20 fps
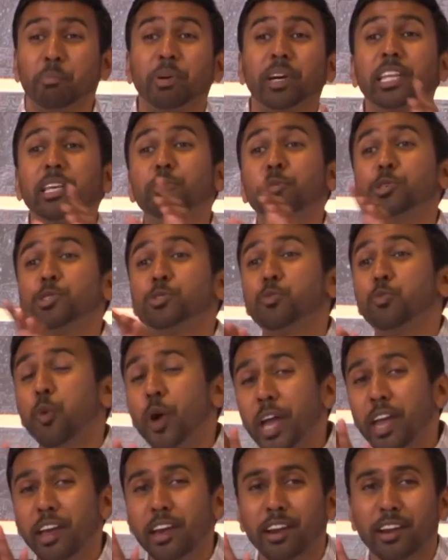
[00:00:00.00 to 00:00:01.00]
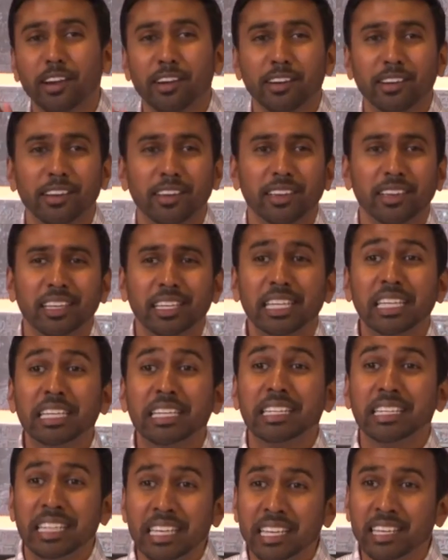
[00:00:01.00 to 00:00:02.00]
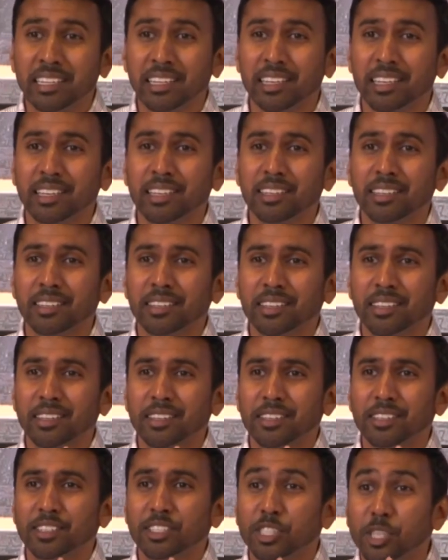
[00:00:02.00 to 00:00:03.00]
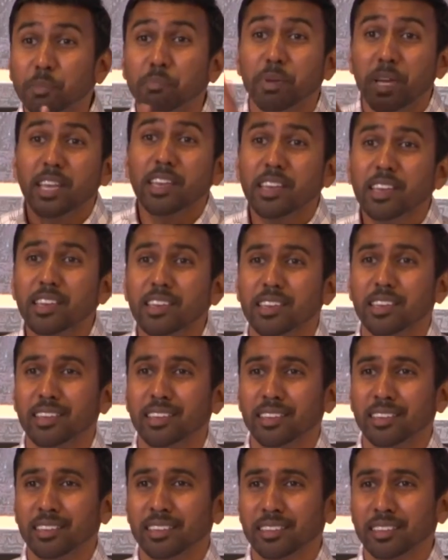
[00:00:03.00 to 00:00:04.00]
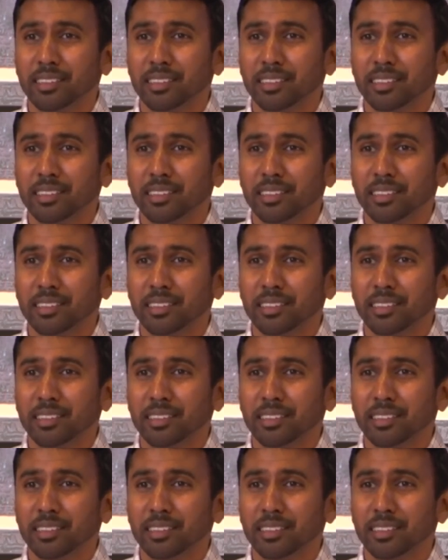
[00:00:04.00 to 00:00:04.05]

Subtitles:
but he was where he needed to be.